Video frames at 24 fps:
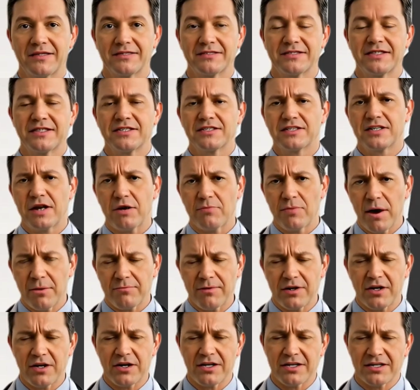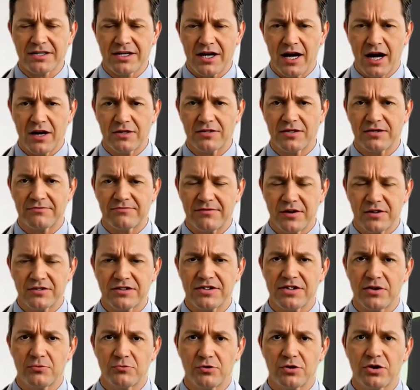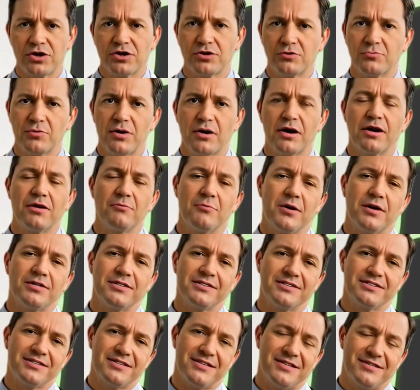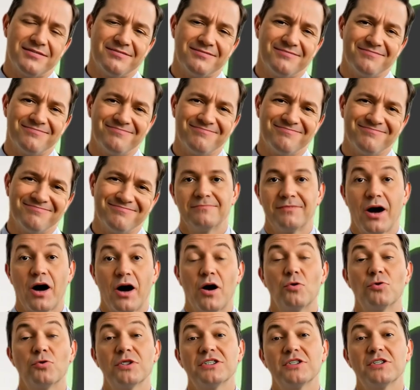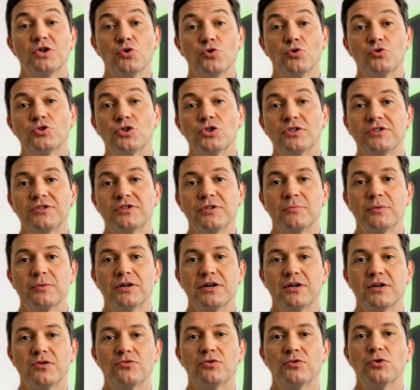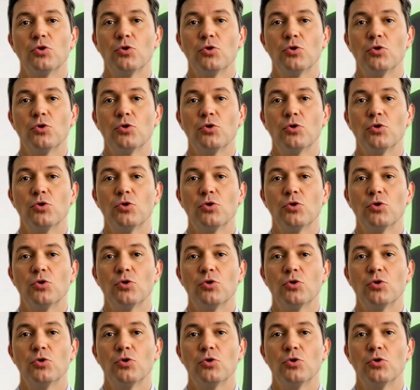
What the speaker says: over time. For squats, one frequent error is letting the knees cave inward,